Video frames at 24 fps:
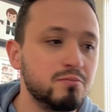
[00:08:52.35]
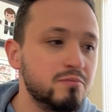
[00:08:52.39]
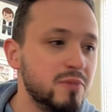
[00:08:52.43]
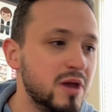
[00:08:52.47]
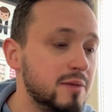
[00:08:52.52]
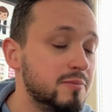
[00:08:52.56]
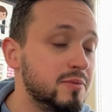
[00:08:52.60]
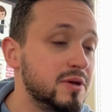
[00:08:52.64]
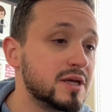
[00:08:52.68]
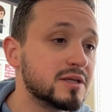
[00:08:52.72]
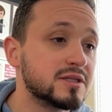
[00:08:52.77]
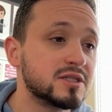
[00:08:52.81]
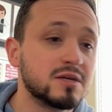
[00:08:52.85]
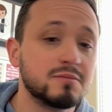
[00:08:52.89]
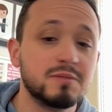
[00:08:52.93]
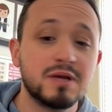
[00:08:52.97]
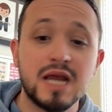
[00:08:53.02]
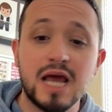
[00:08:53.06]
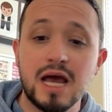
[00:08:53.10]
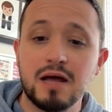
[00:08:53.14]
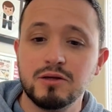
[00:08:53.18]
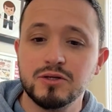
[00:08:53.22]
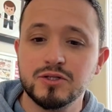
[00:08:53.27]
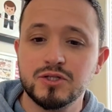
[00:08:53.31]
Maybe it's some
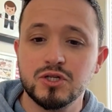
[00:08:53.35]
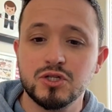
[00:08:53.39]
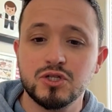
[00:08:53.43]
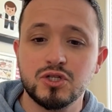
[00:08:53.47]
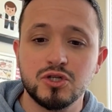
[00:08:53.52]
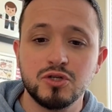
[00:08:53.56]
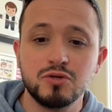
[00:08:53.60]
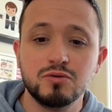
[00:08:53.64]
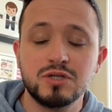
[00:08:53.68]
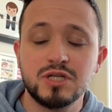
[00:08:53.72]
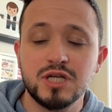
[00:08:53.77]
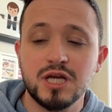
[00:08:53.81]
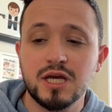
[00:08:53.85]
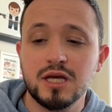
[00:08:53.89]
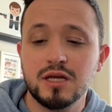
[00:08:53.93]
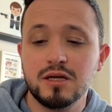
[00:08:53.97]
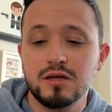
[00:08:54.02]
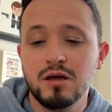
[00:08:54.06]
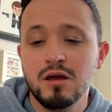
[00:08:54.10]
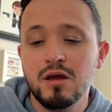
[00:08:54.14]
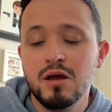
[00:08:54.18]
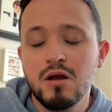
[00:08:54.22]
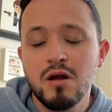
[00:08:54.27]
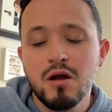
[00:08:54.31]
analysis you
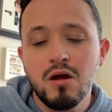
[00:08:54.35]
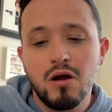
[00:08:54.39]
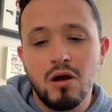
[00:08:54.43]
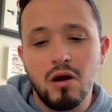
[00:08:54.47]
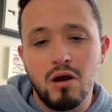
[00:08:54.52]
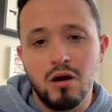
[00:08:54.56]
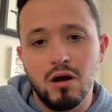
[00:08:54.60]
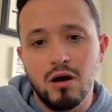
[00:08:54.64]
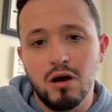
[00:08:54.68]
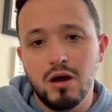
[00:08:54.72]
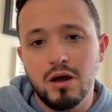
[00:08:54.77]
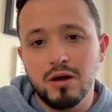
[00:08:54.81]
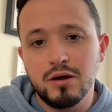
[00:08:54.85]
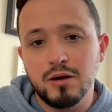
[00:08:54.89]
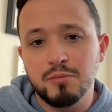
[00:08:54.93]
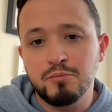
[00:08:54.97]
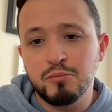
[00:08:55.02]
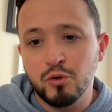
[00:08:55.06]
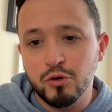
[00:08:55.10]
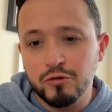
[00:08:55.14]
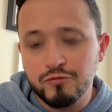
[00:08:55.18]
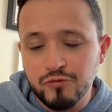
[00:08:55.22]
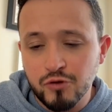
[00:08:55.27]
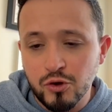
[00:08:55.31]
did on a
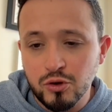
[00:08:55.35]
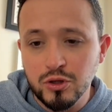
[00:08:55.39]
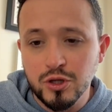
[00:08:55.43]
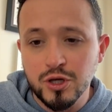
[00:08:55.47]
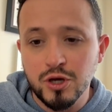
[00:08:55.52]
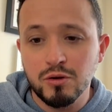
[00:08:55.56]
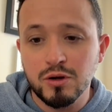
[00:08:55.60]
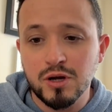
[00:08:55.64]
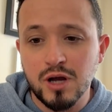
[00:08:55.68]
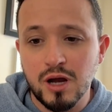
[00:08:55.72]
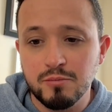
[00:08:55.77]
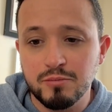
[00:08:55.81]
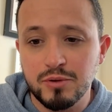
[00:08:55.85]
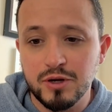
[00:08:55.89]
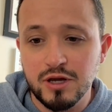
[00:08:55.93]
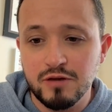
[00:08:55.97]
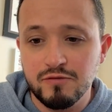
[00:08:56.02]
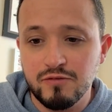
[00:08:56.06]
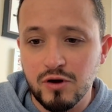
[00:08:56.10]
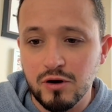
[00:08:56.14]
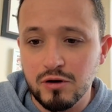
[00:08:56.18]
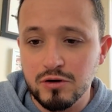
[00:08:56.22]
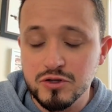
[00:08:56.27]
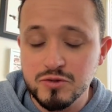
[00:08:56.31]
portfolio company
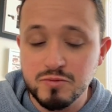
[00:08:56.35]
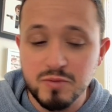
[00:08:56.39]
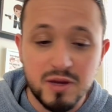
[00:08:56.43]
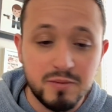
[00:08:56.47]
of ours.